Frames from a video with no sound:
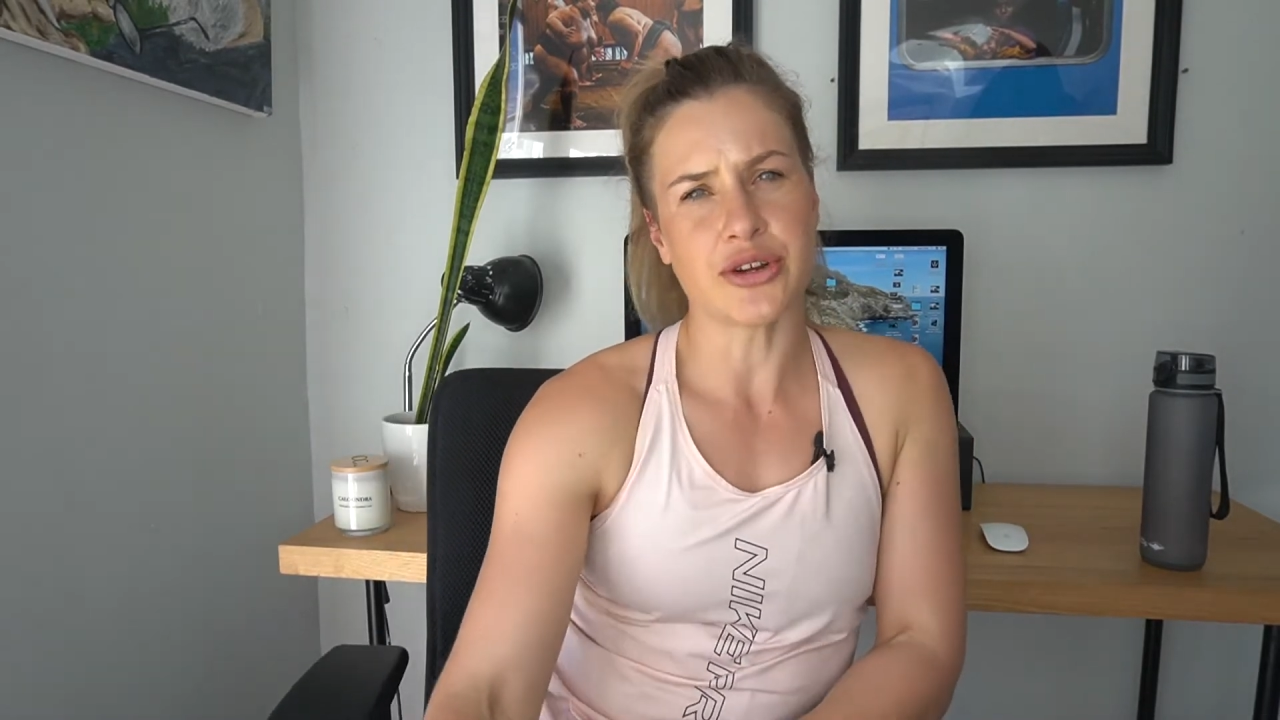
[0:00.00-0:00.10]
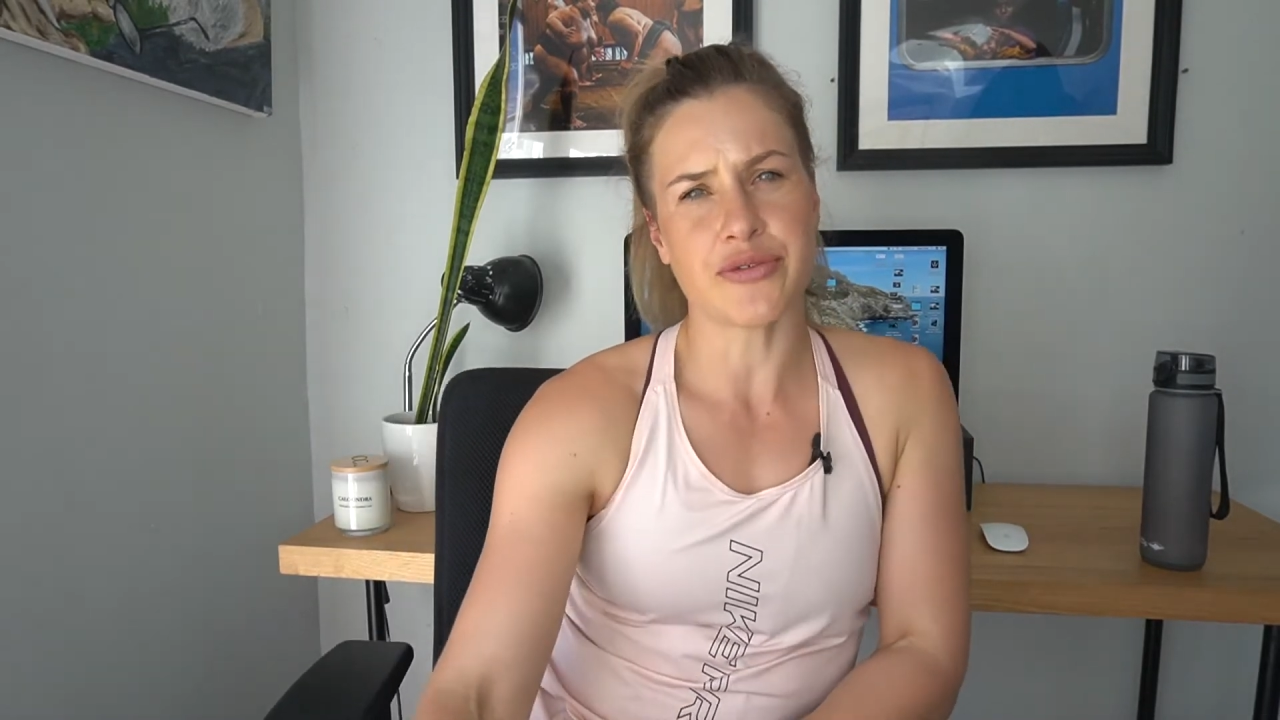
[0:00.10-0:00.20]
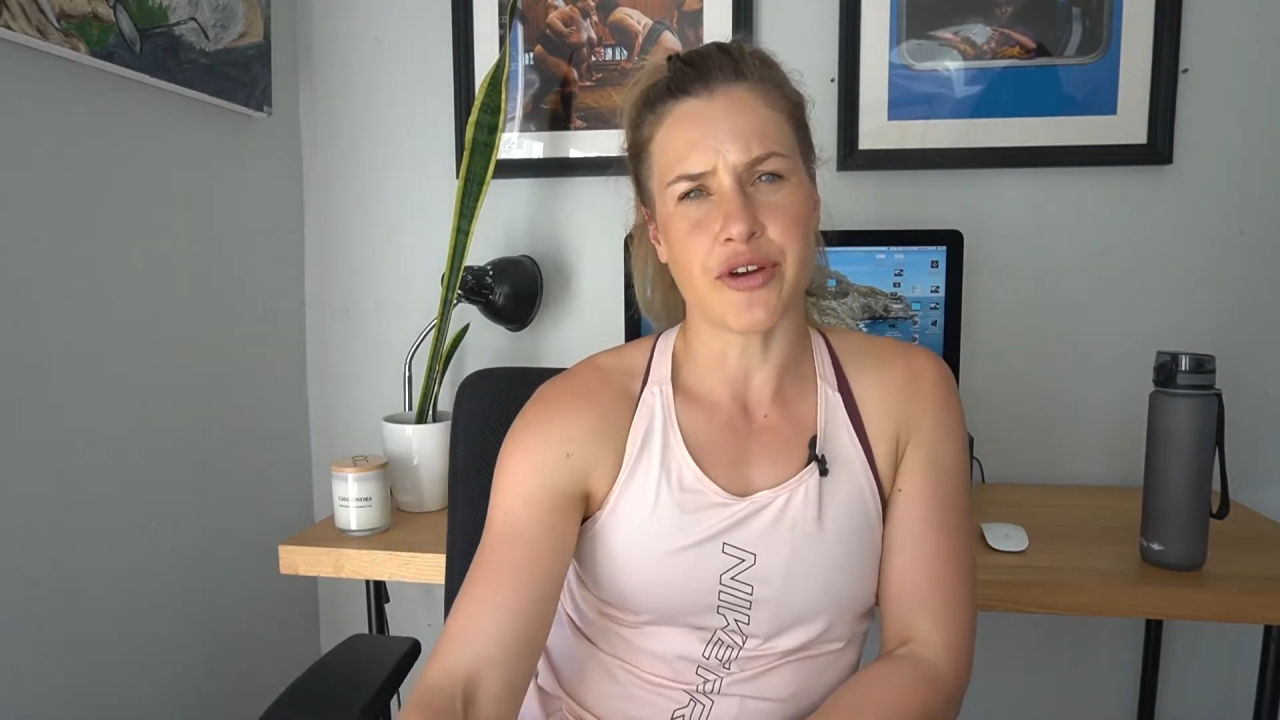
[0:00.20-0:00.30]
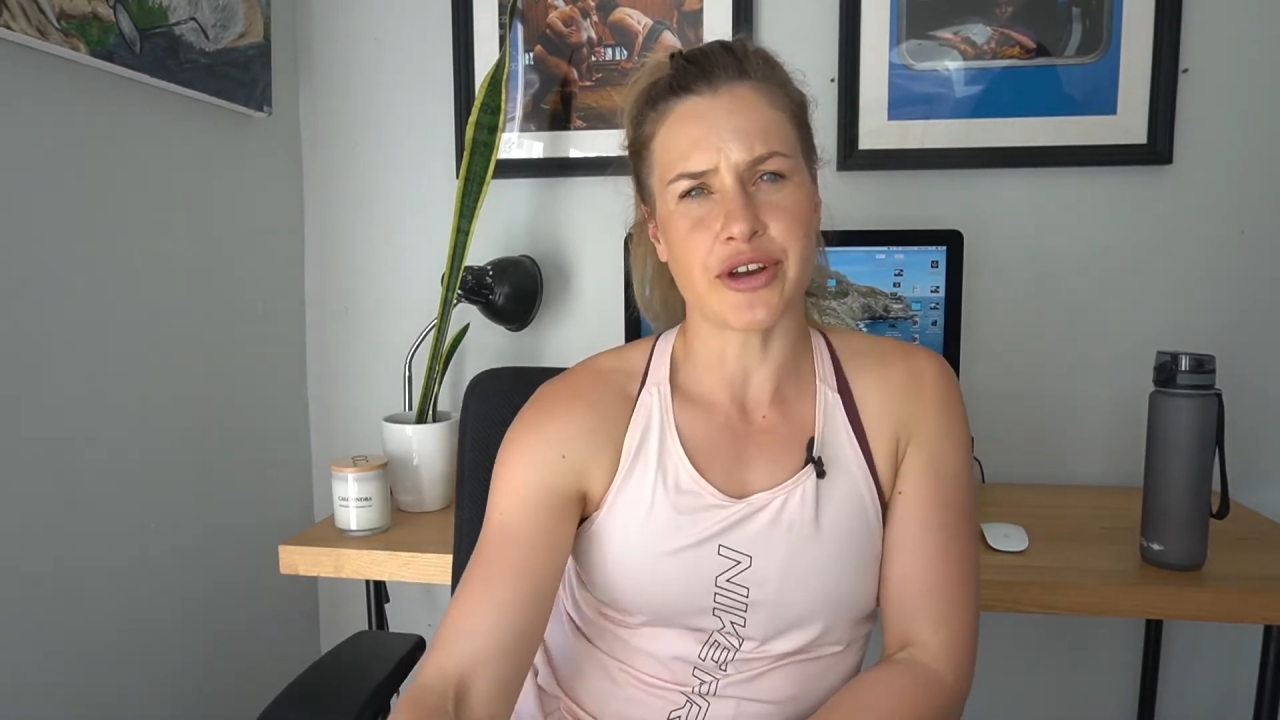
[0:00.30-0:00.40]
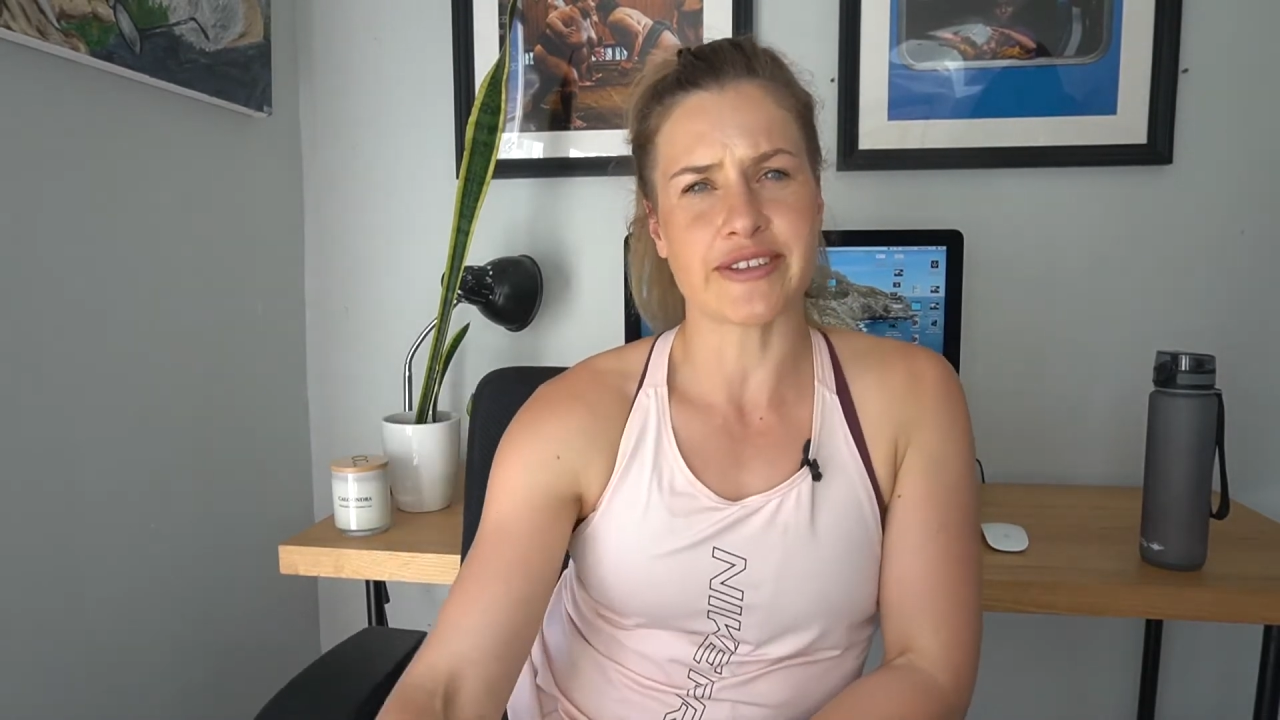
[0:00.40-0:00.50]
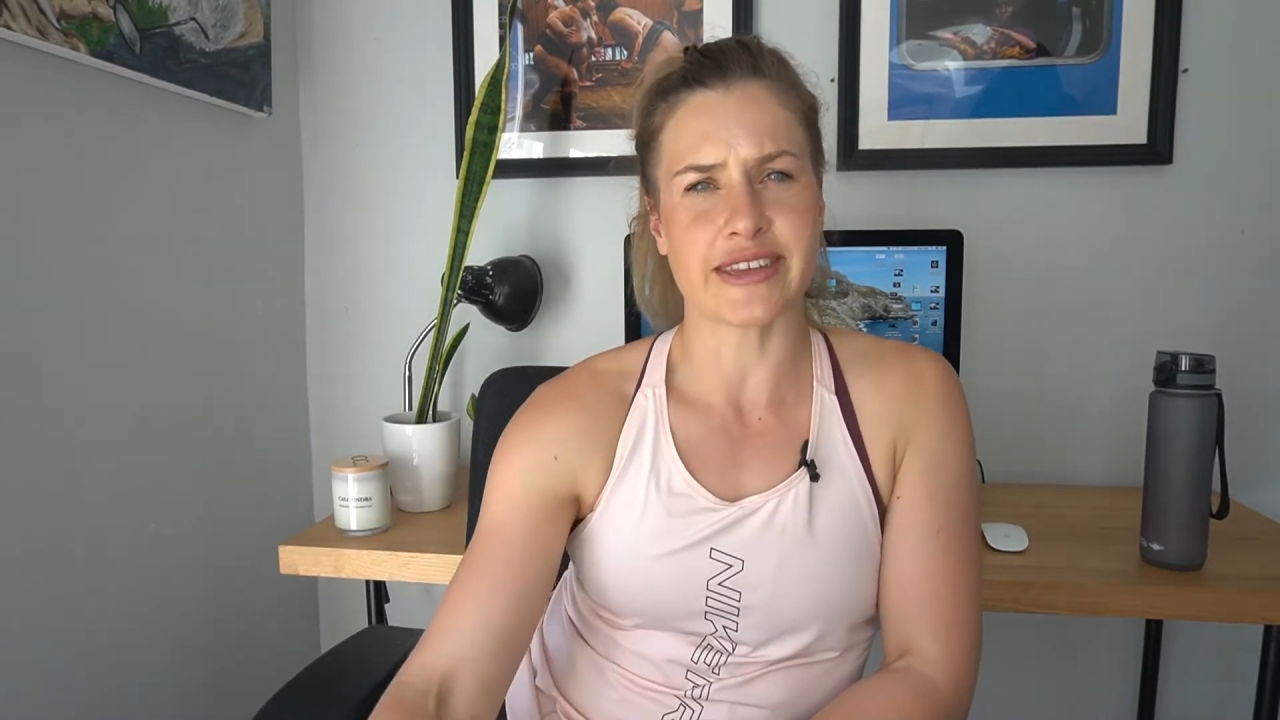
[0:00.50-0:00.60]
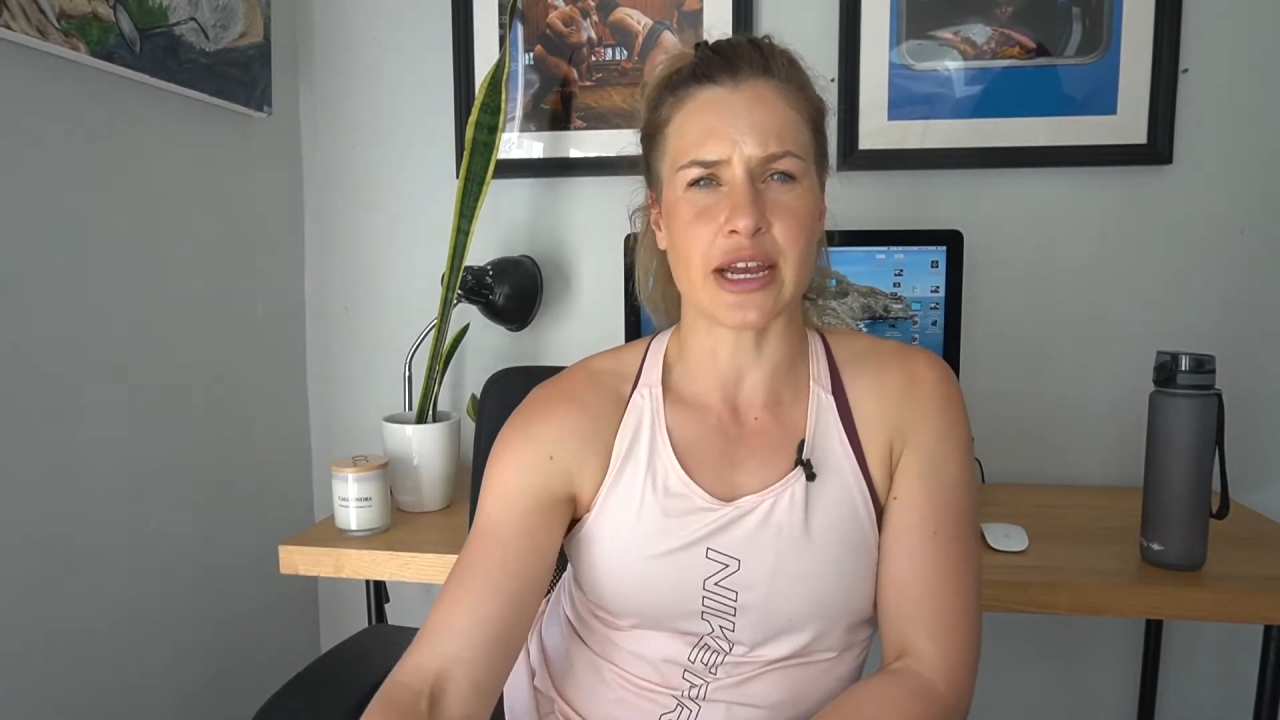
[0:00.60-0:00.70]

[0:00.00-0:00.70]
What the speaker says: to focus